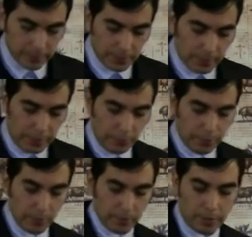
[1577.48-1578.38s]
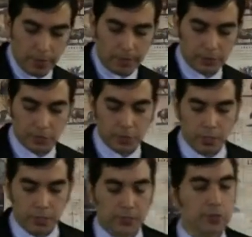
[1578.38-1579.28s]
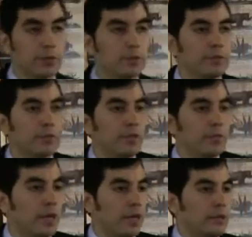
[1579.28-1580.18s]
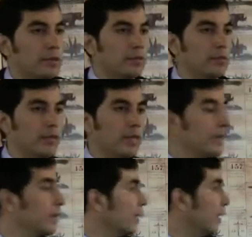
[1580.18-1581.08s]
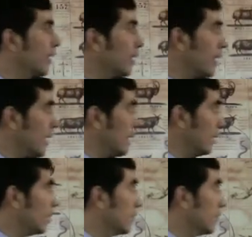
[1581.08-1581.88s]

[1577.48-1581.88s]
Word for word: the little book that John is going to be commanded to take eat